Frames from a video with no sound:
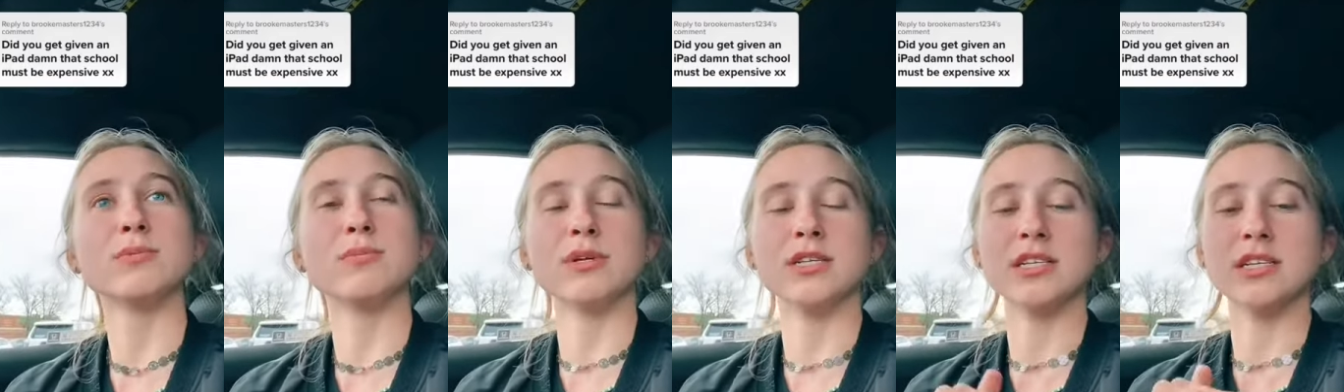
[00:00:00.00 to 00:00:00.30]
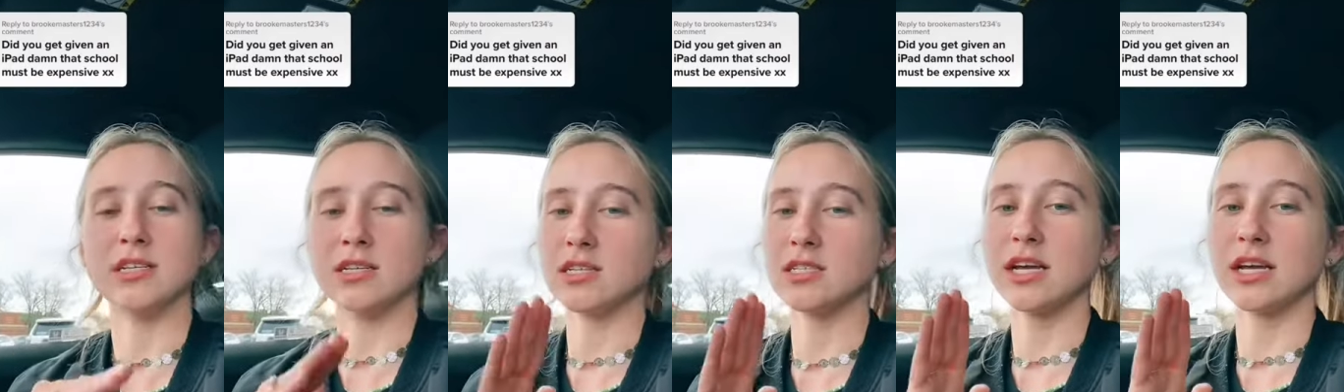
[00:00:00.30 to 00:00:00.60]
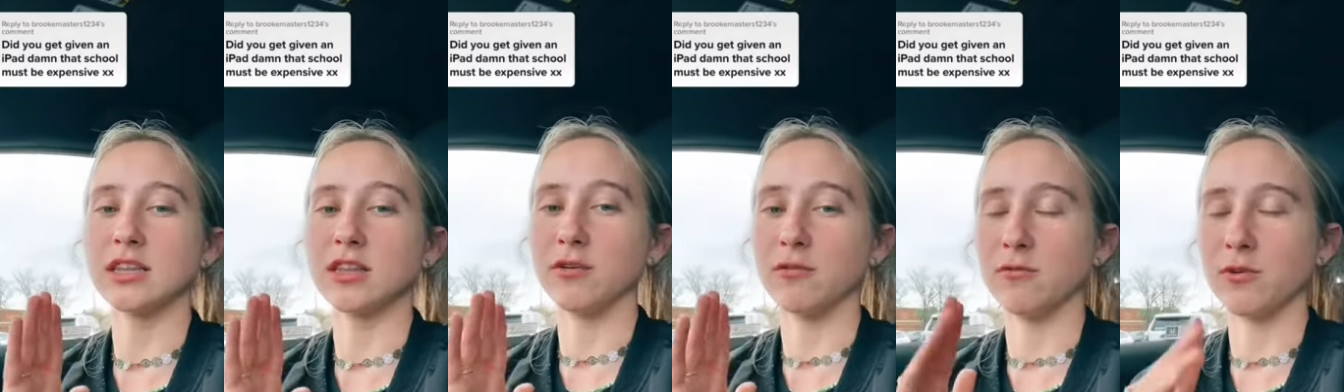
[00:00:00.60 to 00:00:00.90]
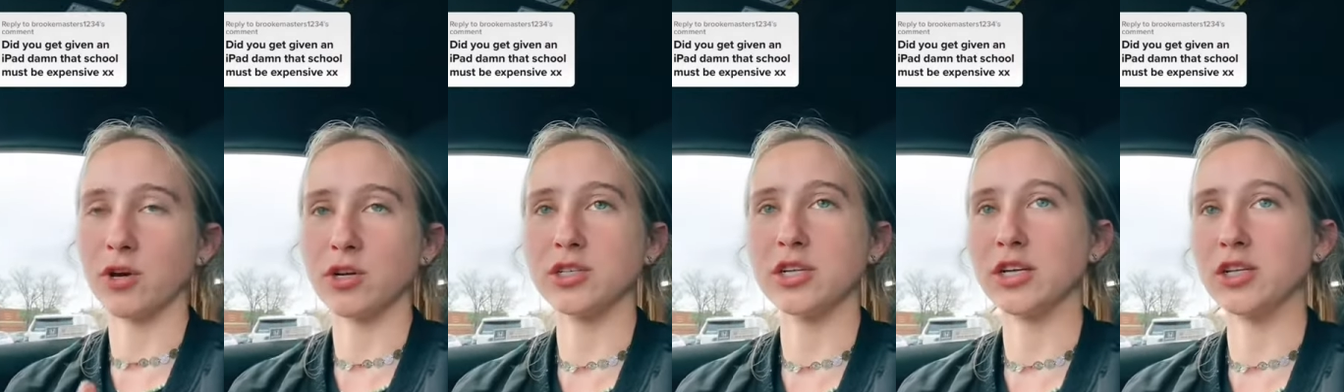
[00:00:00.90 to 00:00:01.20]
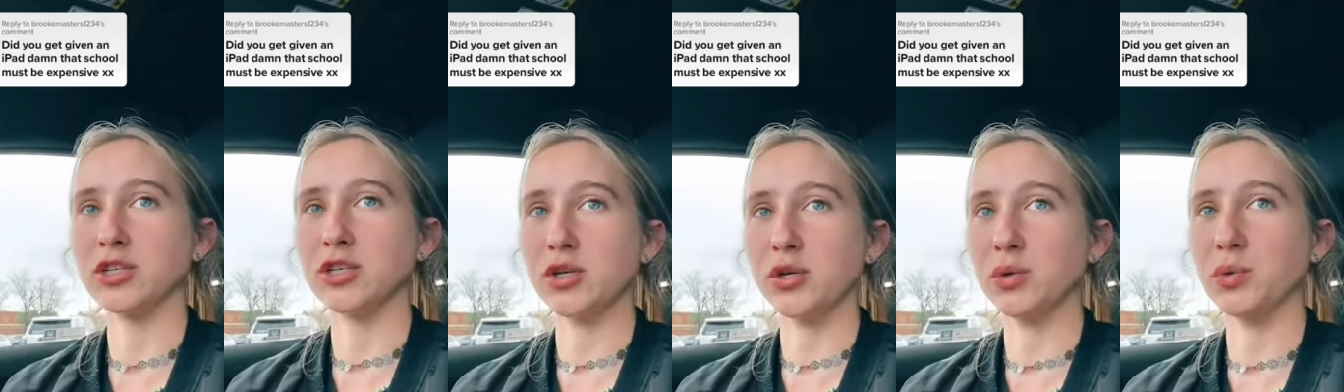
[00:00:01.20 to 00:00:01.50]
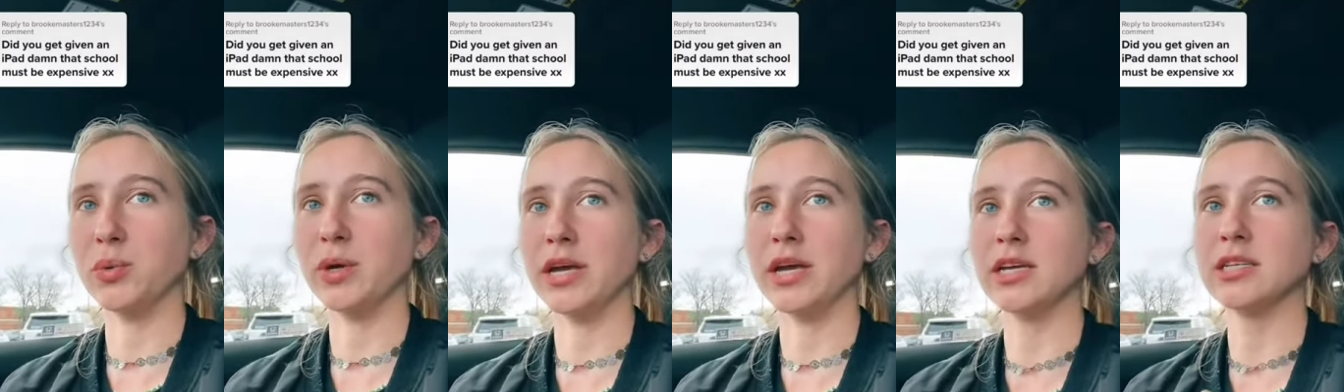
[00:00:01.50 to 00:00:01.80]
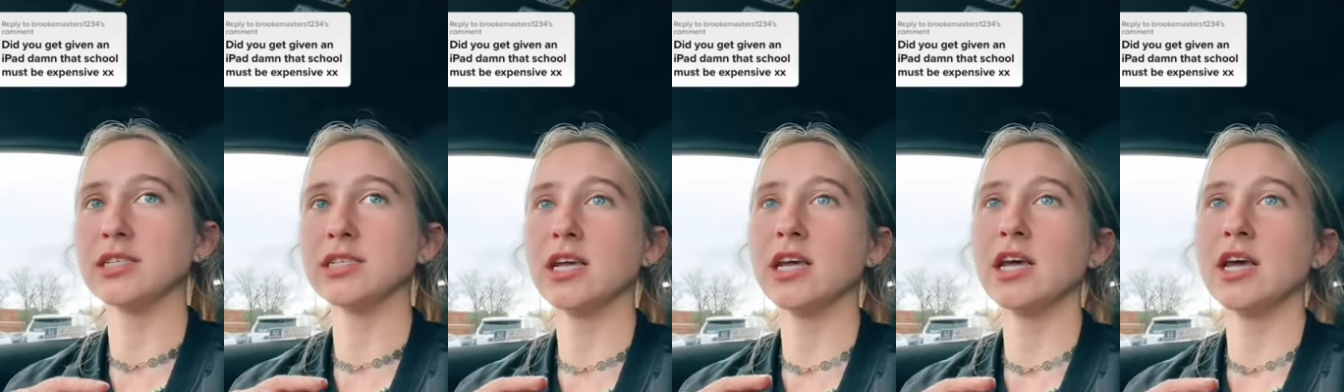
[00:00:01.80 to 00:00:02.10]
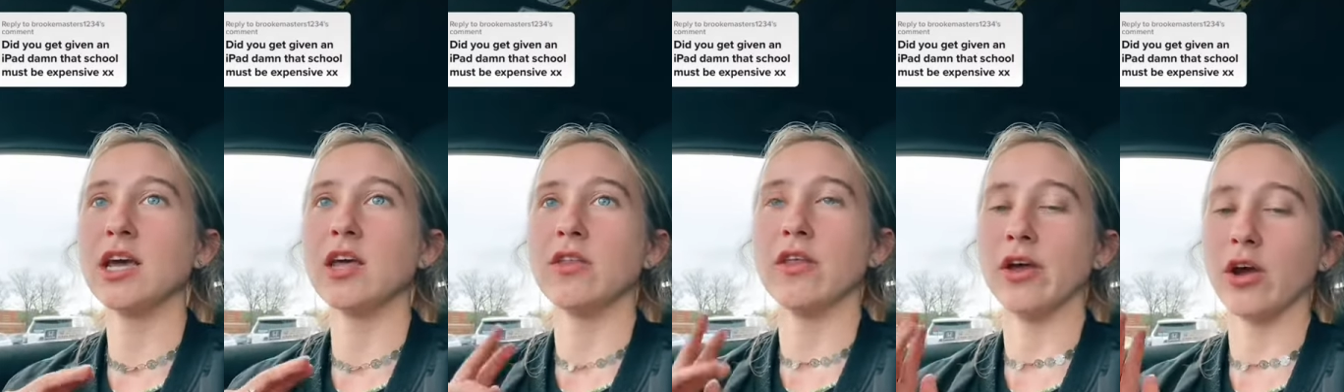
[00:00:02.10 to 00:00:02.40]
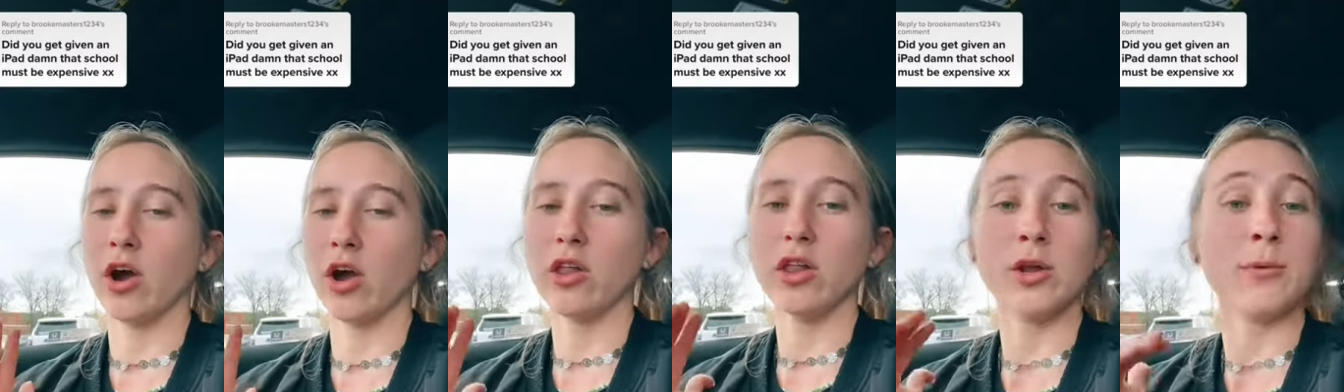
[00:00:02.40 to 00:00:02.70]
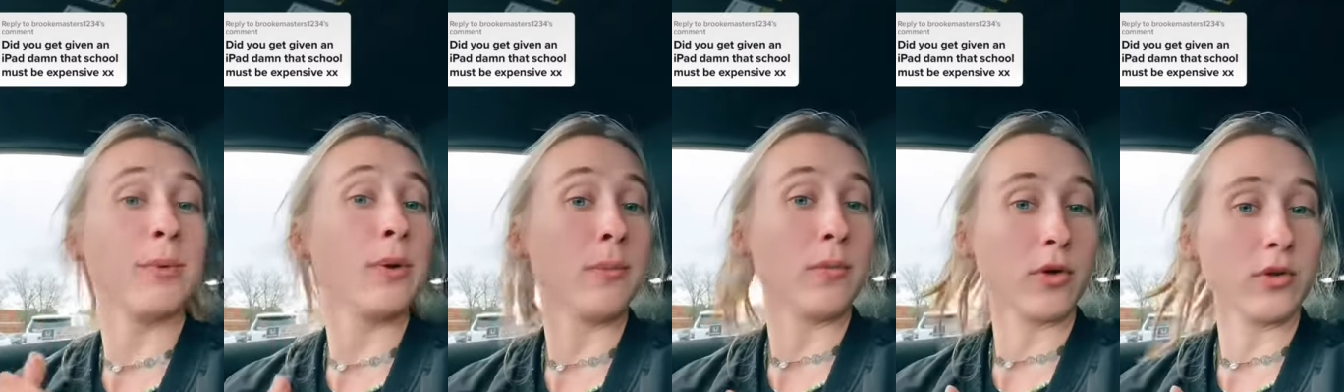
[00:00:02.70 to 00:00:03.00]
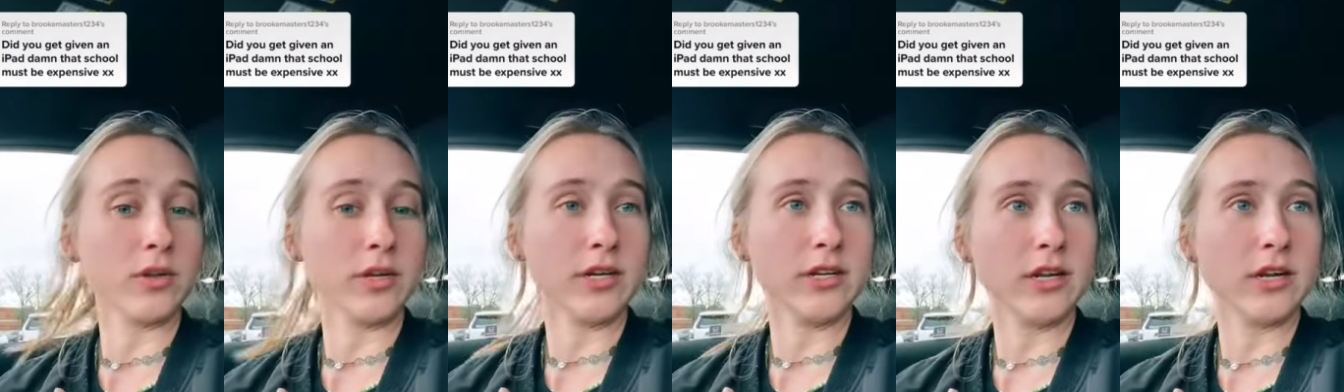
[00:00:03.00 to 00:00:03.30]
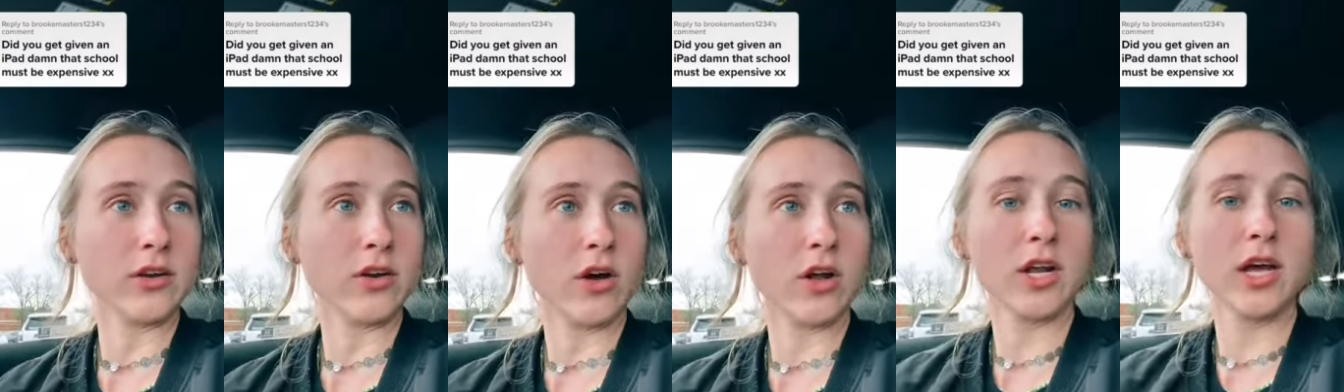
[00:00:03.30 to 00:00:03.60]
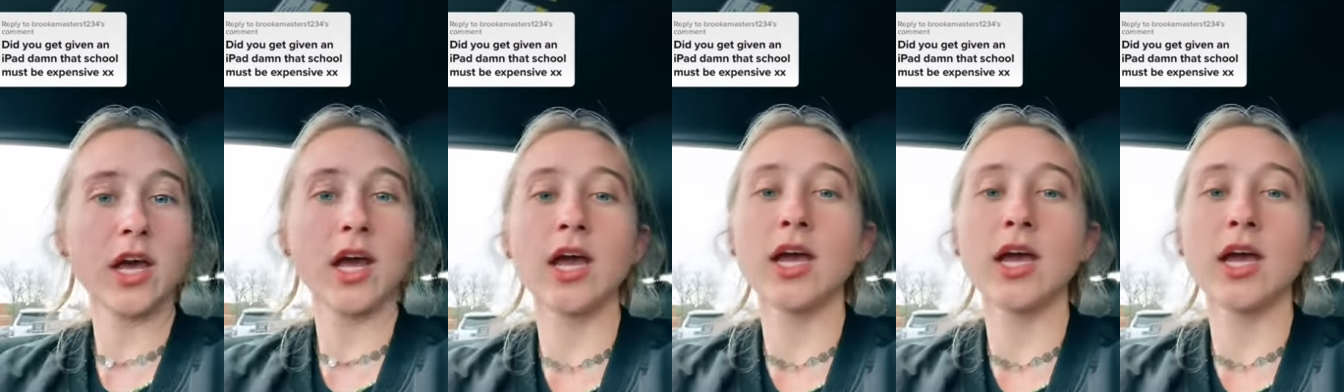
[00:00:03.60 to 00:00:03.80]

but since it's like the first like 2 weeks, they are a little bit more lenient on it